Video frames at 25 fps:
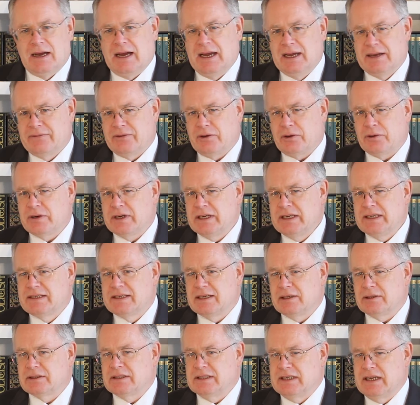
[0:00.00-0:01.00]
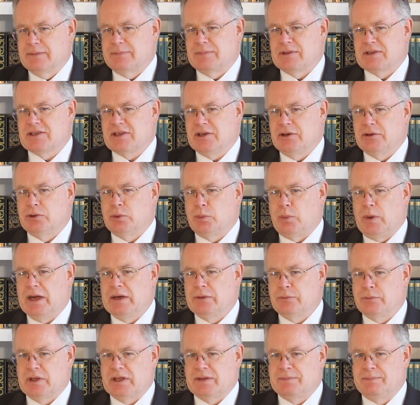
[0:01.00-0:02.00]
I have already dealt in episode
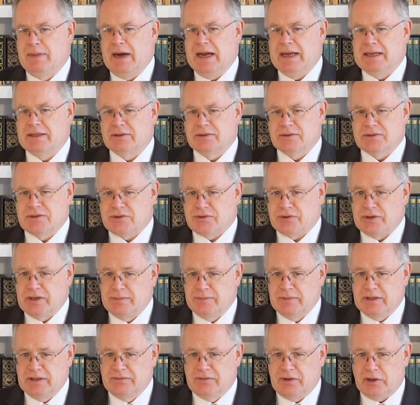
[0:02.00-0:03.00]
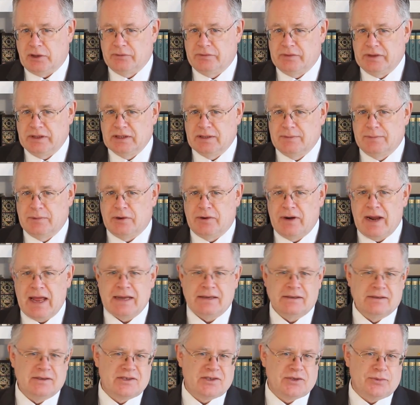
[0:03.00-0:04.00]
1 with Michael's dream involving the
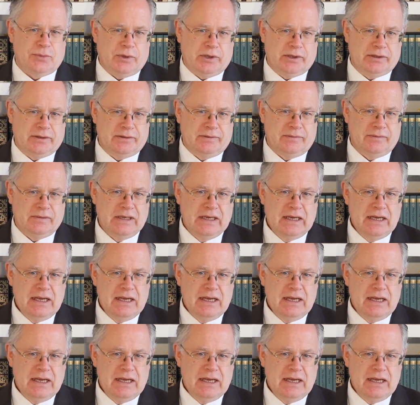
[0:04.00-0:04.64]
Miranda Swan,